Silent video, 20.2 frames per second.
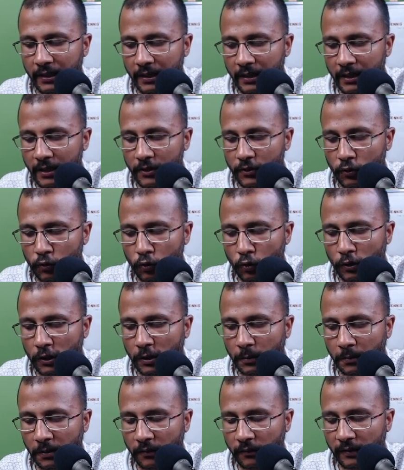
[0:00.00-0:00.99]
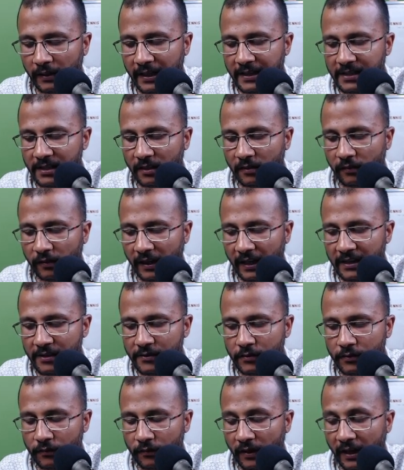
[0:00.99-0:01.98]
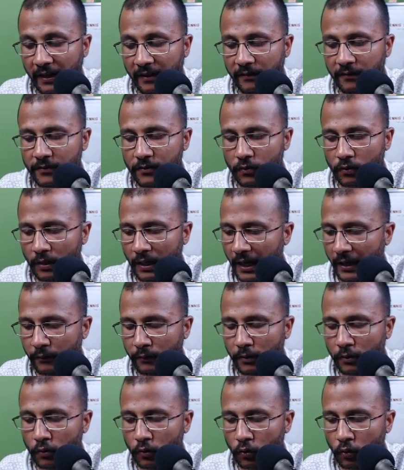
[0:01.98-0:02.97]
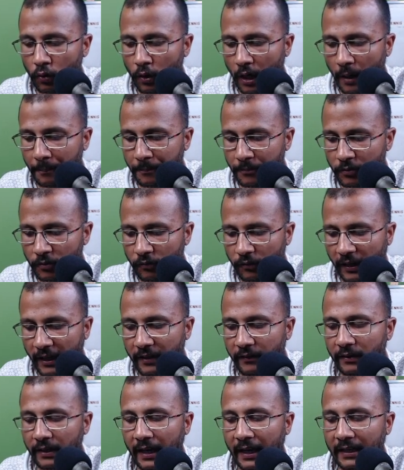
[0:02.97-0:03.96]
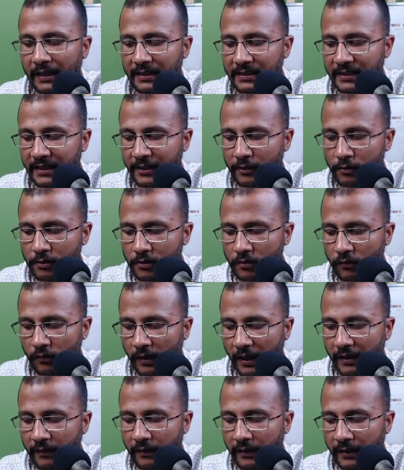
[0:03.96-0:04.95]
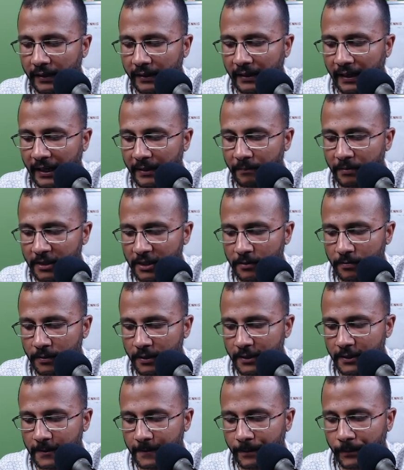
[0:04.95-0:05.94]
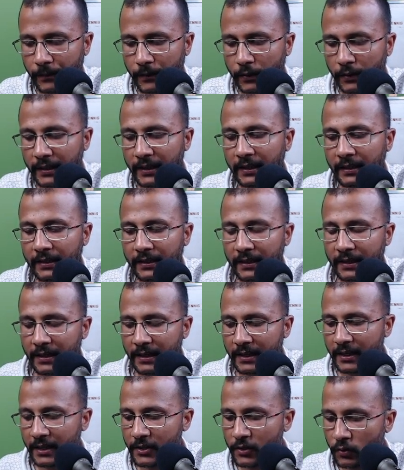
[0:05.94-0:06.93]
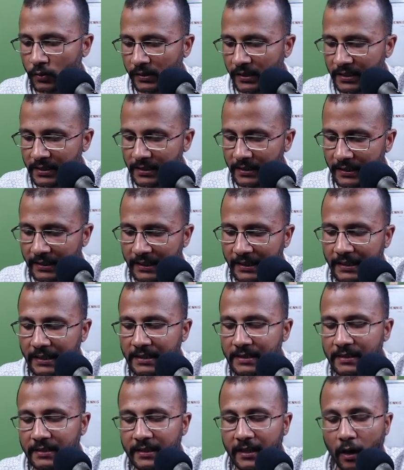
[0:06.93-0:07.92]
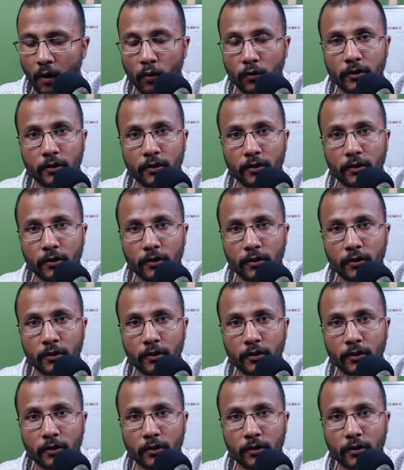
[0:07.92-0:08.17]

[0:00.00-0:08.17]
so total number of lines are 5. So I will go up to 5, I less than equals to 5, and I plus plus. Okay, so this is the outer